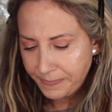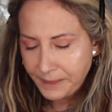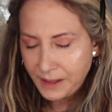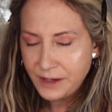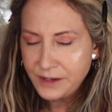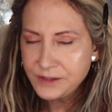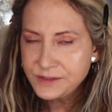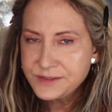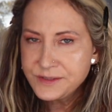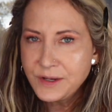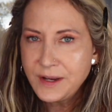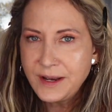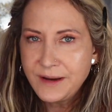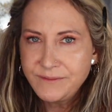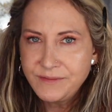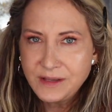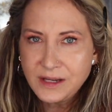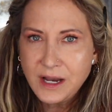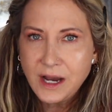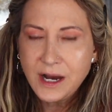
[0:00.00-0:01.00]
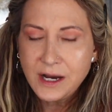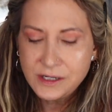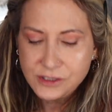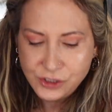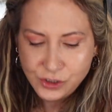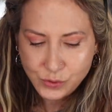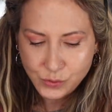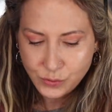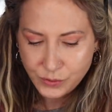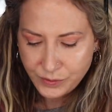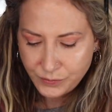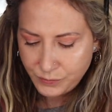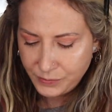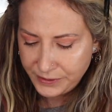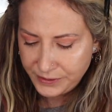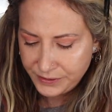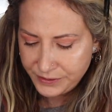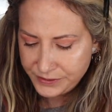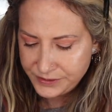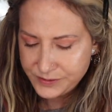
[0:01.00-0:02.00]
I also have the contour,
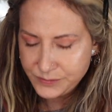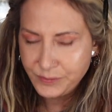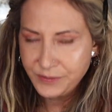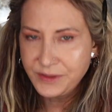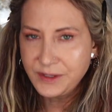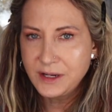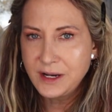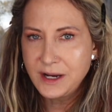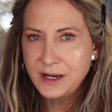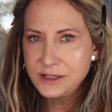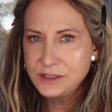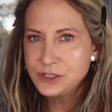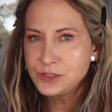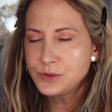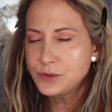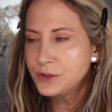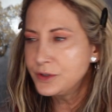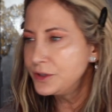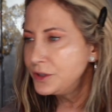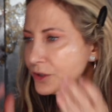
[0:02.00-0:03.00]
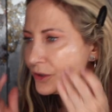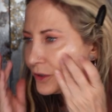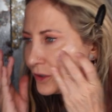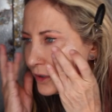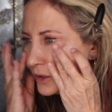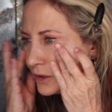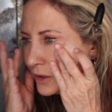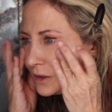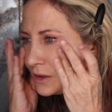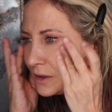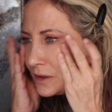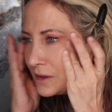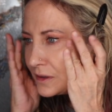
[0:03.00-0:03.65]
whereas with the contour, you're